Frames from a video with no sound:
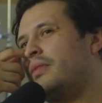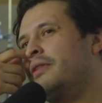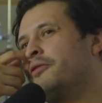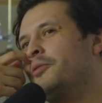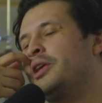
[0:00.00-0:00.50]

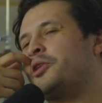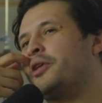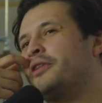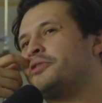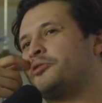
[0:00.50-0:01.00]
for me,
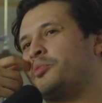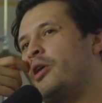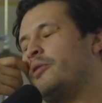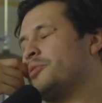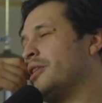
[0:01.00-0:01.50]
creatives are just
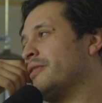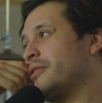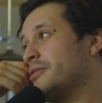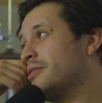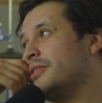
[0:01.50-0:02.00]
problem
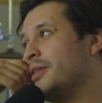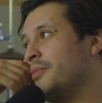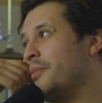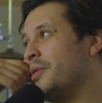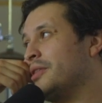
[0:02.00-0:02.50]
solvers, in
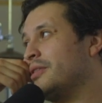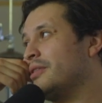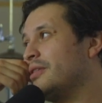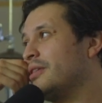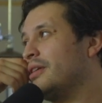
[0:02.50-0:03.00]
my opinion.
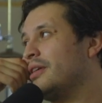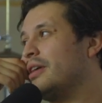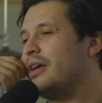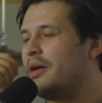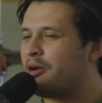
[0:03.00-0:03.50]
Say that
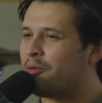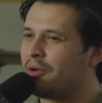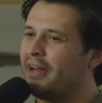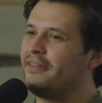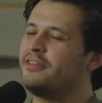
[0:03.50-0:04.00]
again.
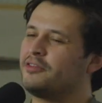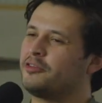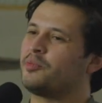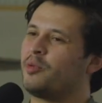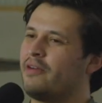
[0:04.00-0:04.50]
Creatives are
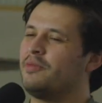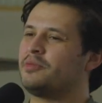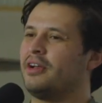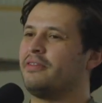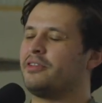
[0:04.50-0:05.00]
just problem
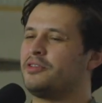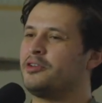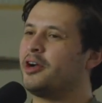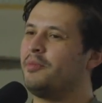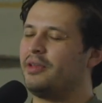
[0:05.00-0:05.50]
solvers. You
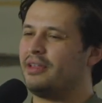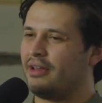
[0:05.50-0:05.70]
creatives